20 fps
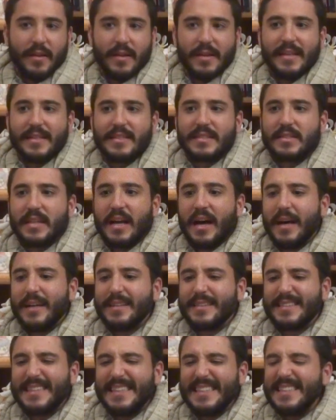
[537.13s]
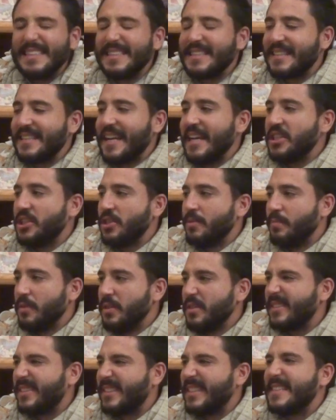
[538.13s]
It's the
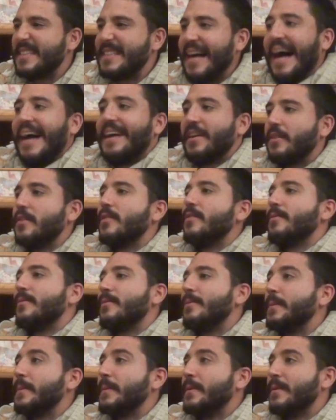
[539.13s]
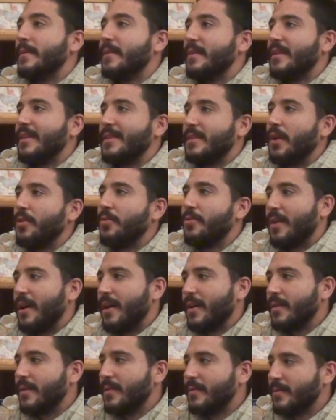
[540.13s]
insatiable desire is
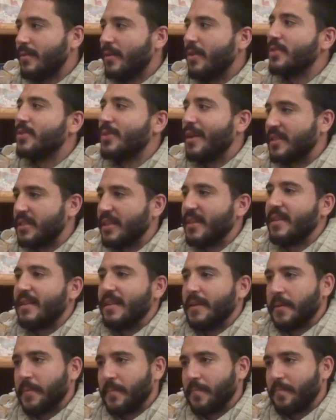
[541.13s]
anurag, also ashakti.